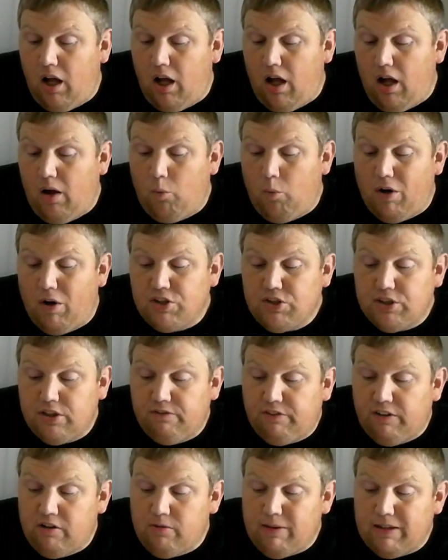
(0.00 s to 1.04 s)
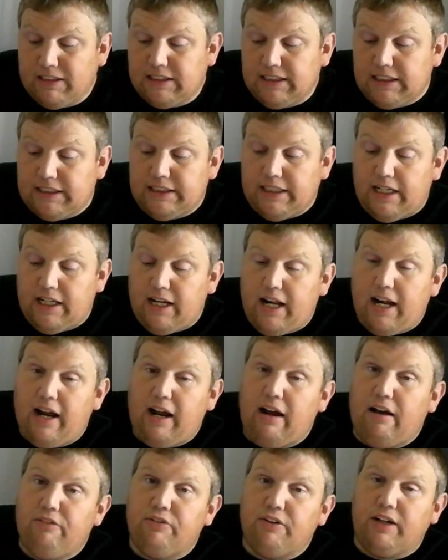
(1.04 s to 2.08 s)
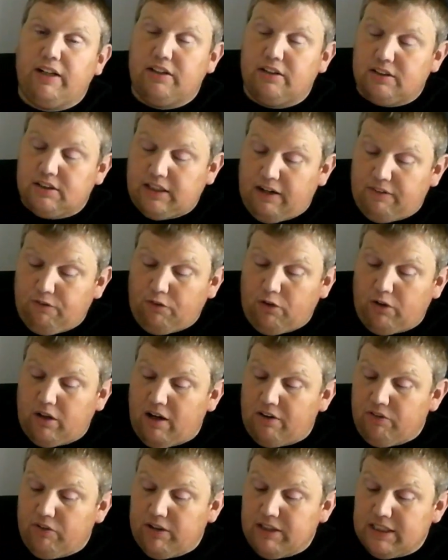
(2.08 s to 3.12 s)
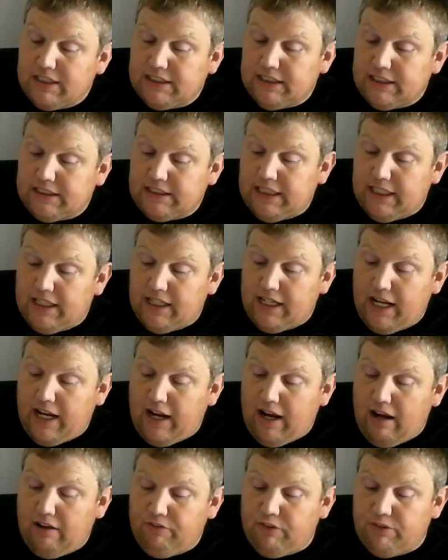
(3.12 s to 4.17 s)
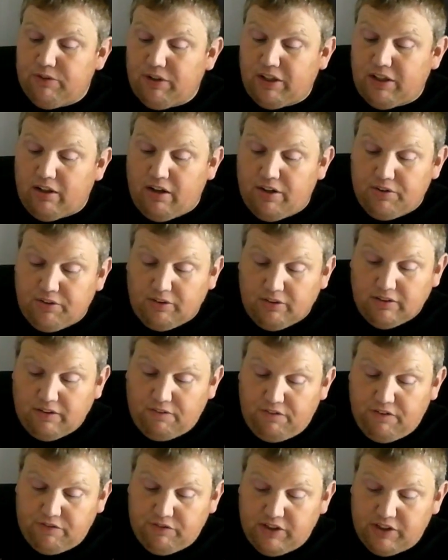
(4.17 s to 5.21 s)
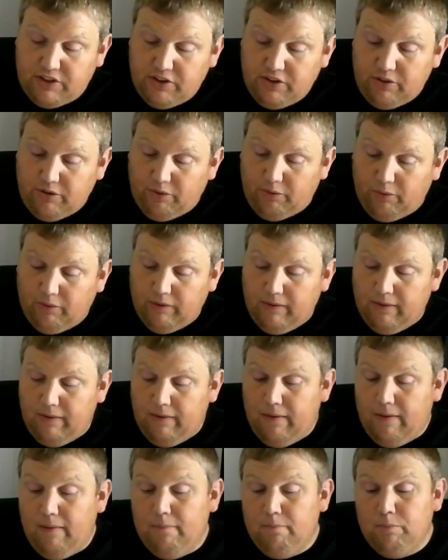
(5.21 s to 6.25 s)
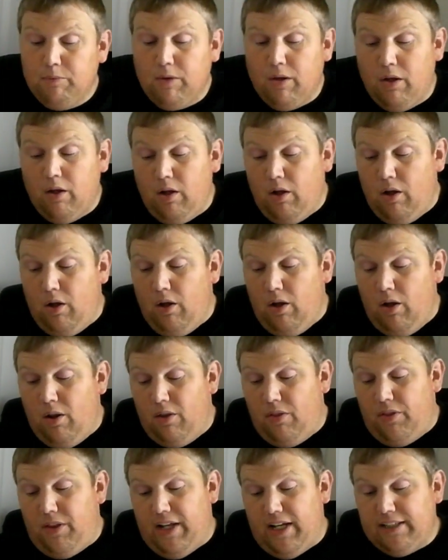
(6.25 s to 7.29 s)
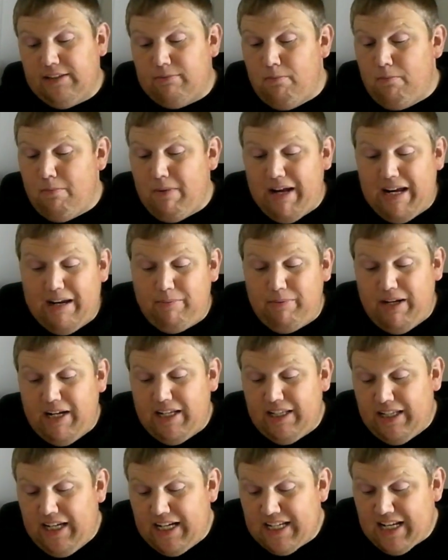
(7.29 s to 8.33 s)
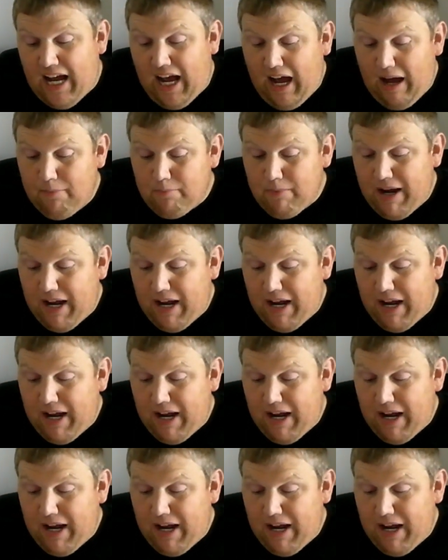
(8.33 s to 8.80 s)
Uh, Washington favored by 16 and a half. I got Stanford covering the 16 and a half and taking under on the 52. This may be the top